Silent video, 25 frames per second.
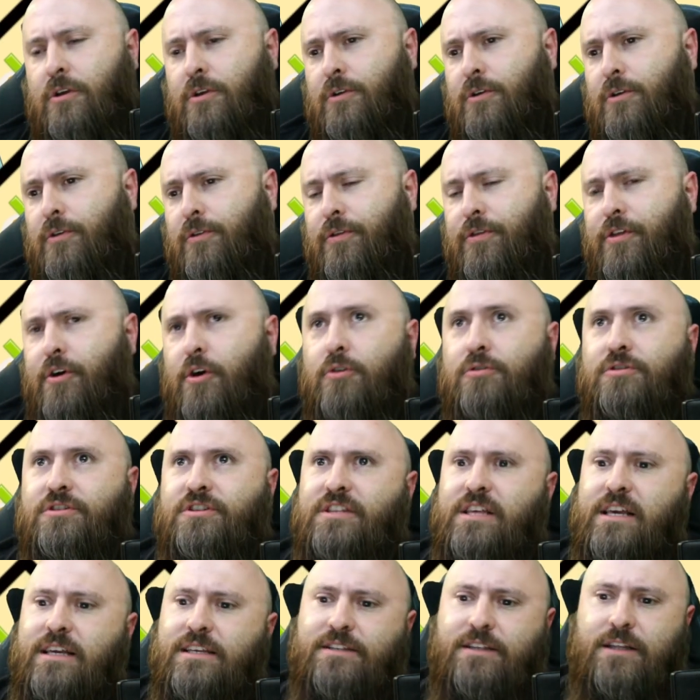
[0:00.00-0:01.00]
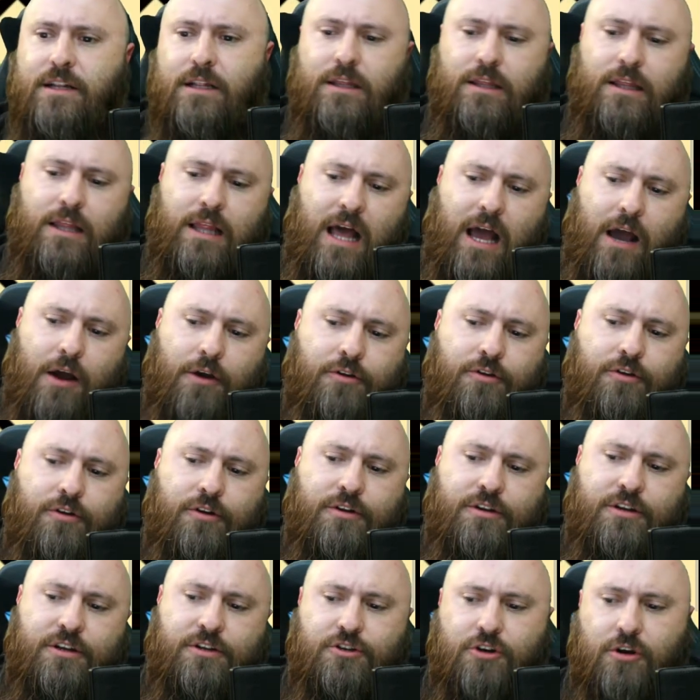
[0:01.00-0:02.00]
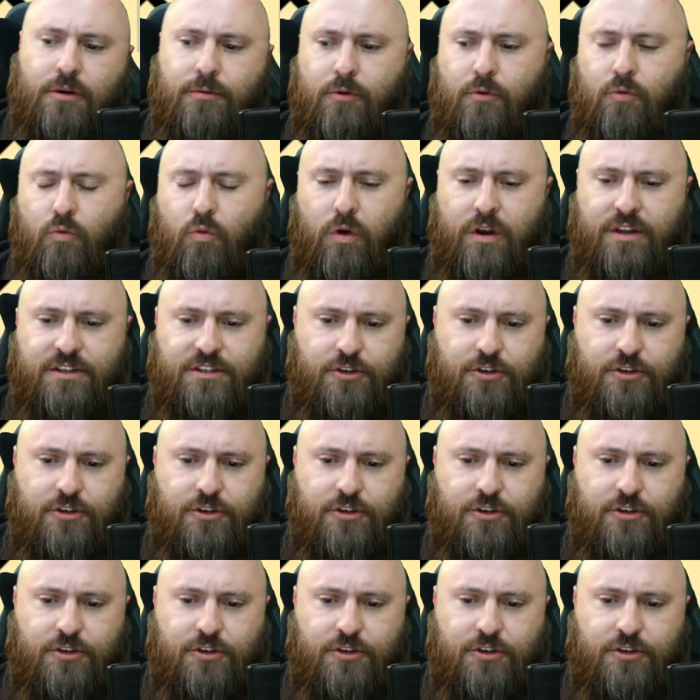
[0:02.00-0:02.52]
those things that allow you to determine what